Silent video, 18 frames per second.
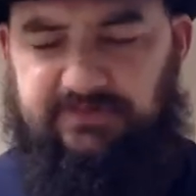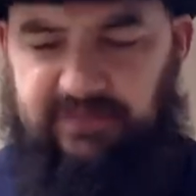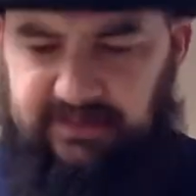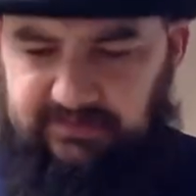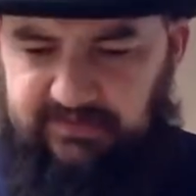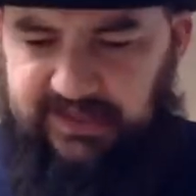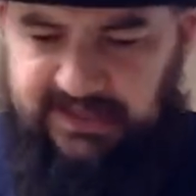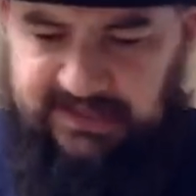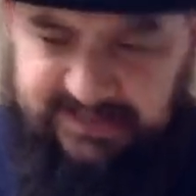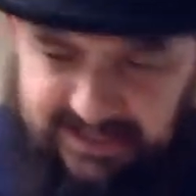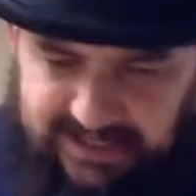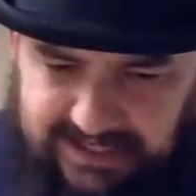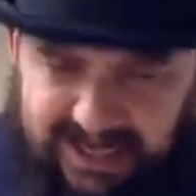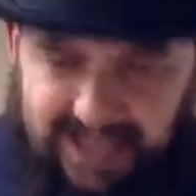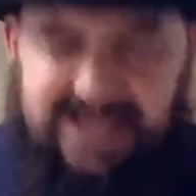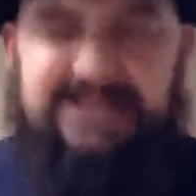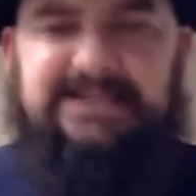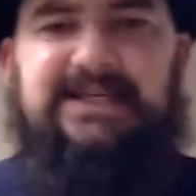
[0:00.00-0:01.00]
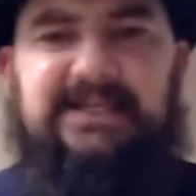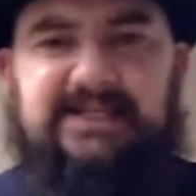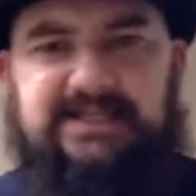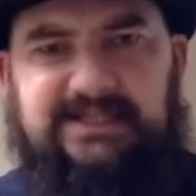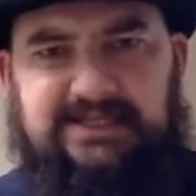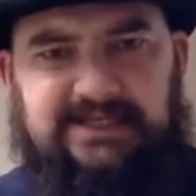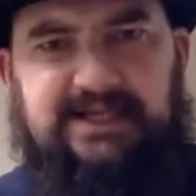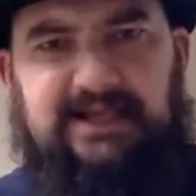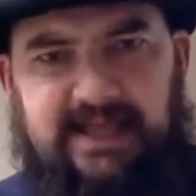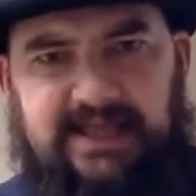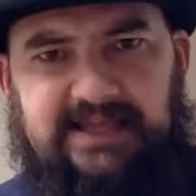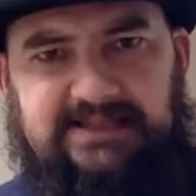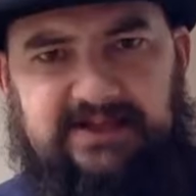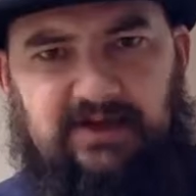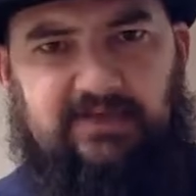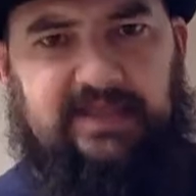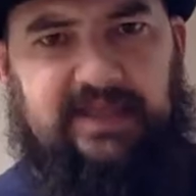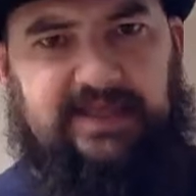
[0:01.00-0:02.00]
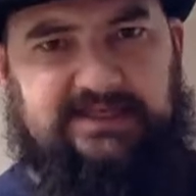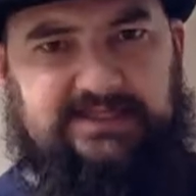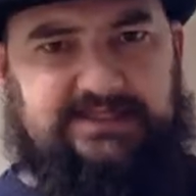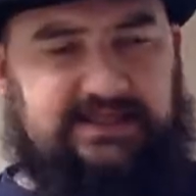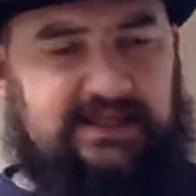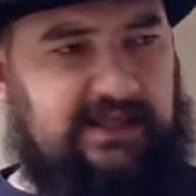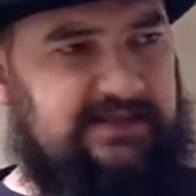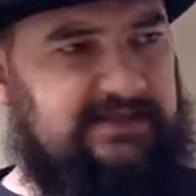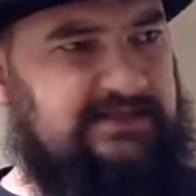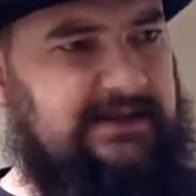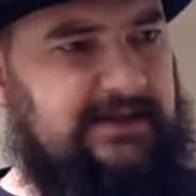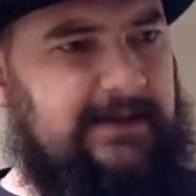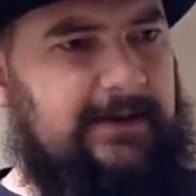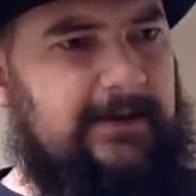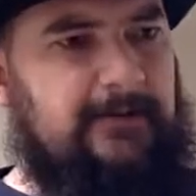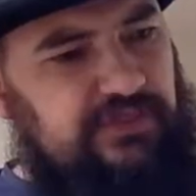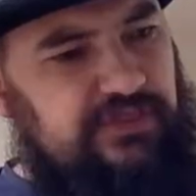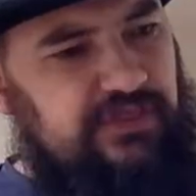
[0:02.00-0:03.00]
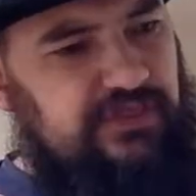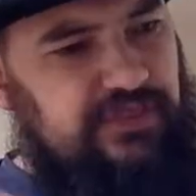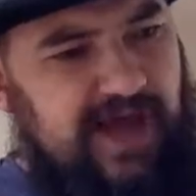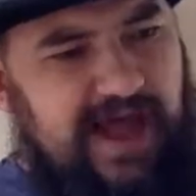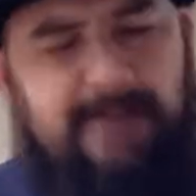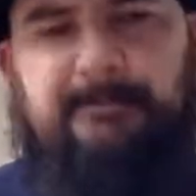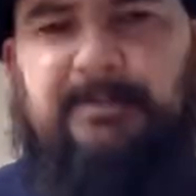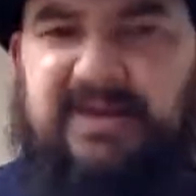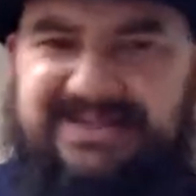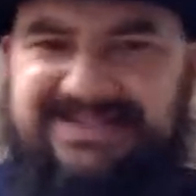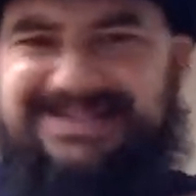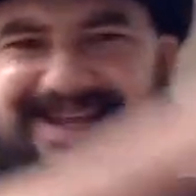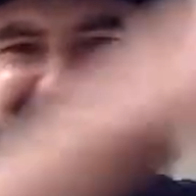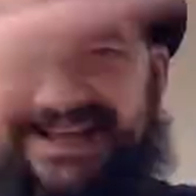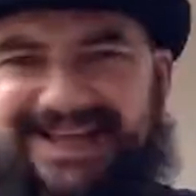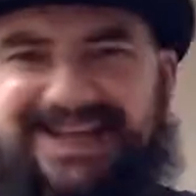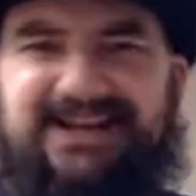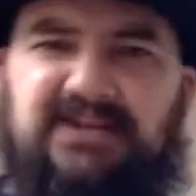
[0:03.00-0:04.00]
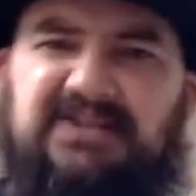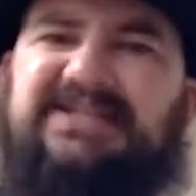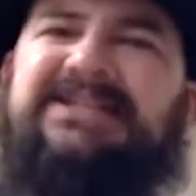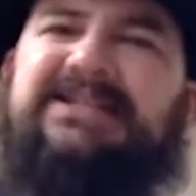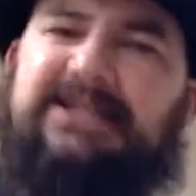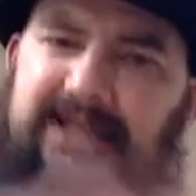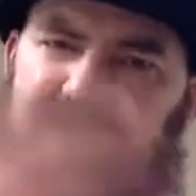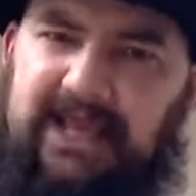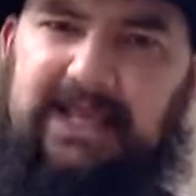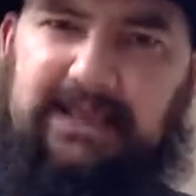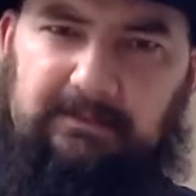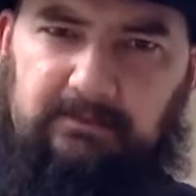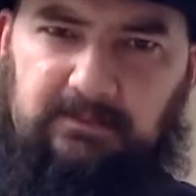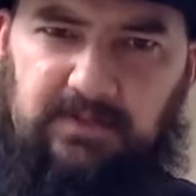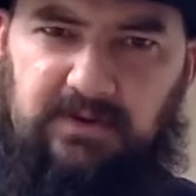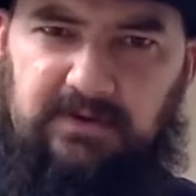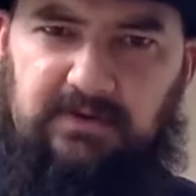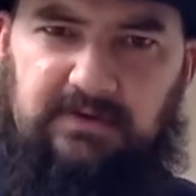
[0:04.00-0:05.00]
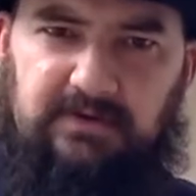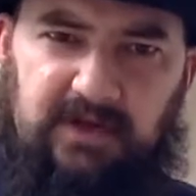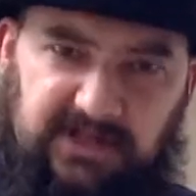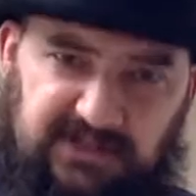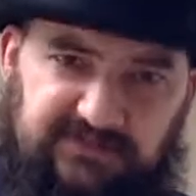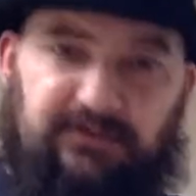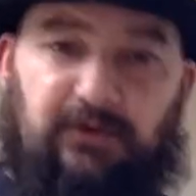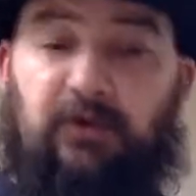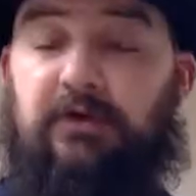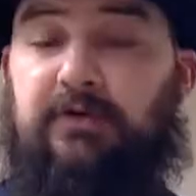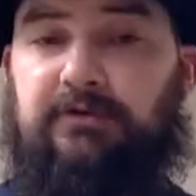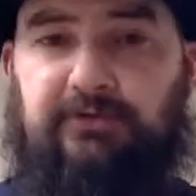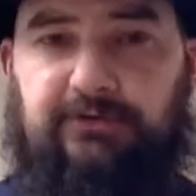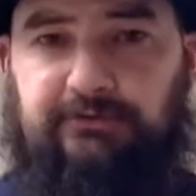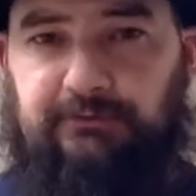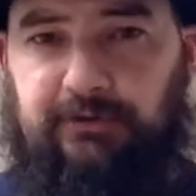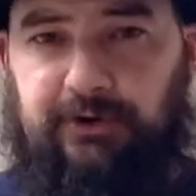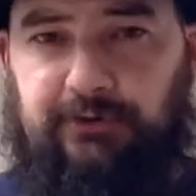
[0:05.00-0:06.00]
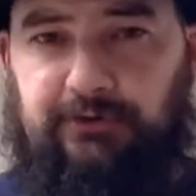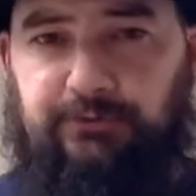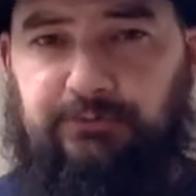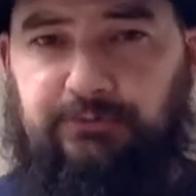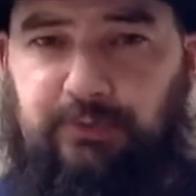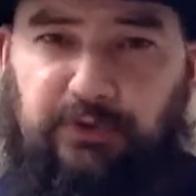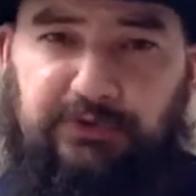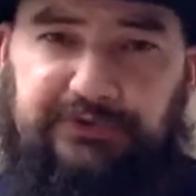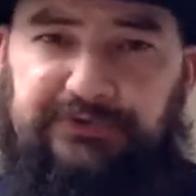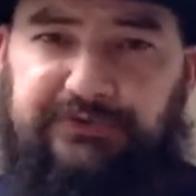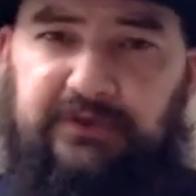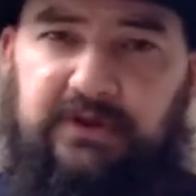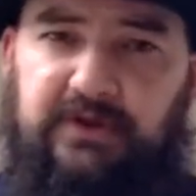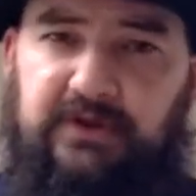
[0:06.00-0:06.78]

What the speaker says: The latest is on this, that particular scheme has fallen through, but